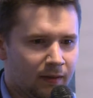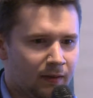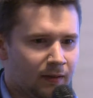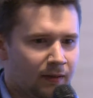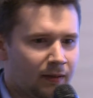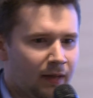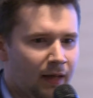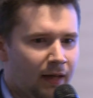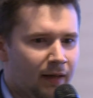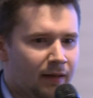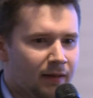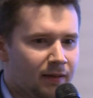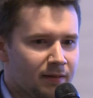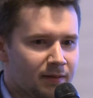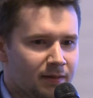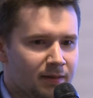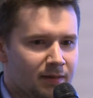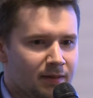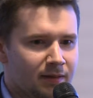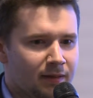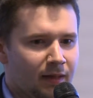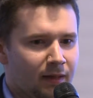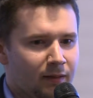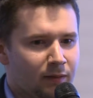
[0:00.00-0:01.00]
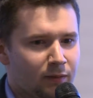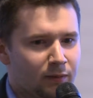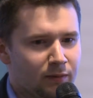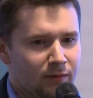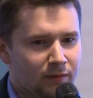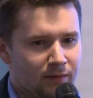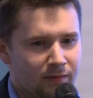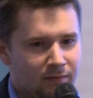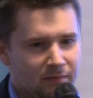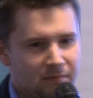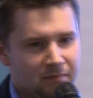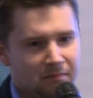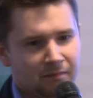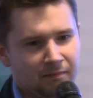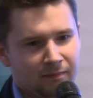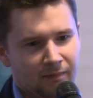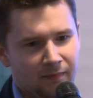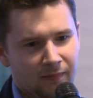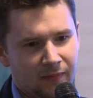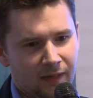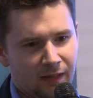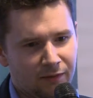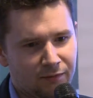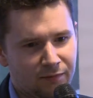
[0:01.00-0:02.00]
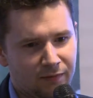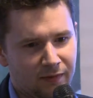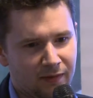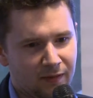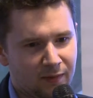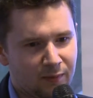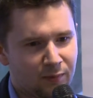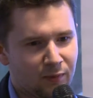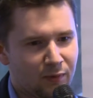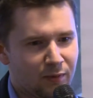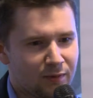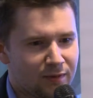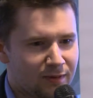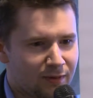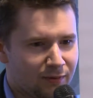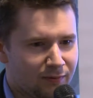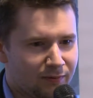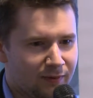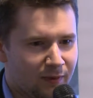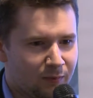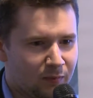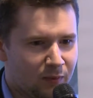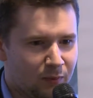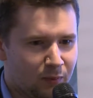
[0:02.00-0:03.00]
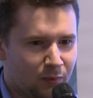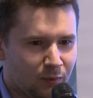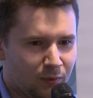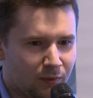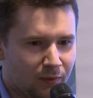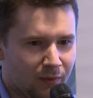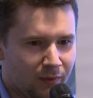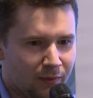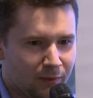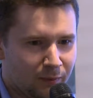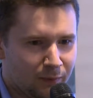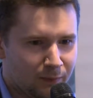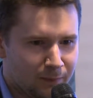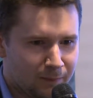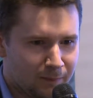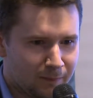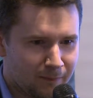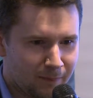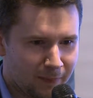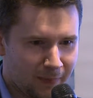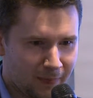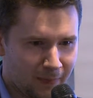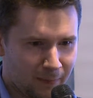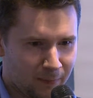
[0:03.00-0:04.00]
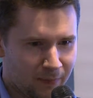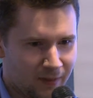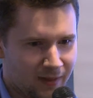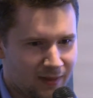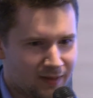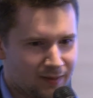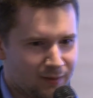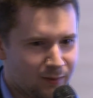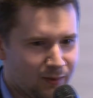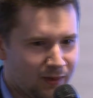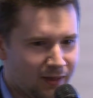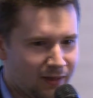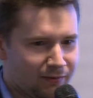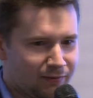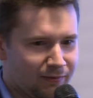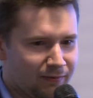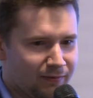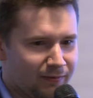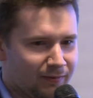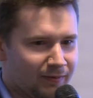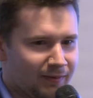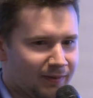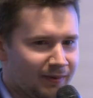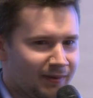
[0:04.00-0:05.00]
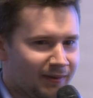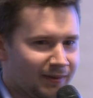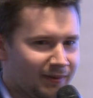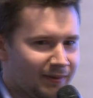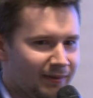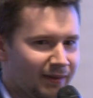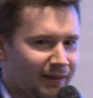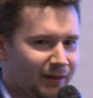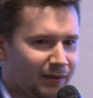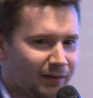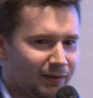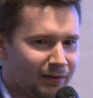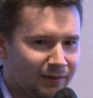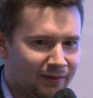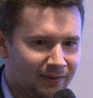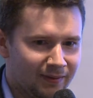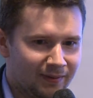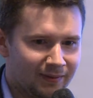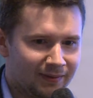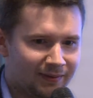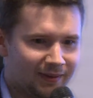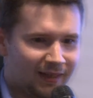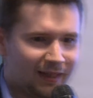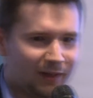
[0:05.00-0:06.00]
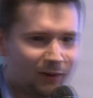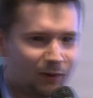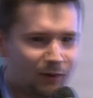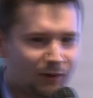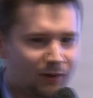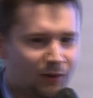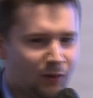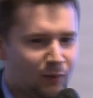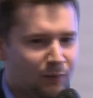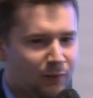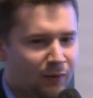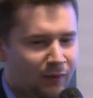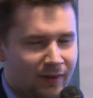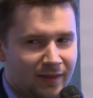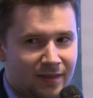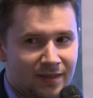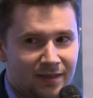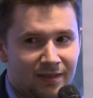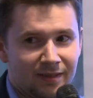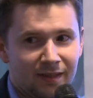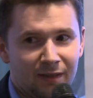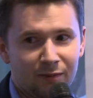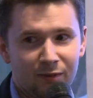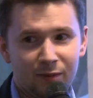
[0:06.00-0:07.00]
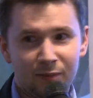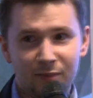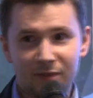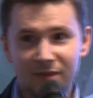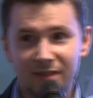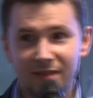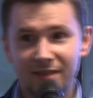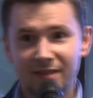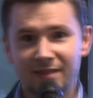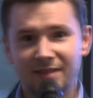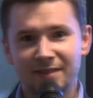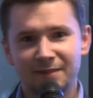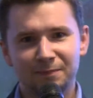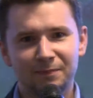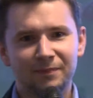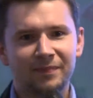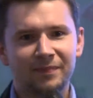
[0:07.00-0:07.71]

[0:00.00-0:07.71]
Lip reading: clients that I think most of the people know, because we have their components in our PCs.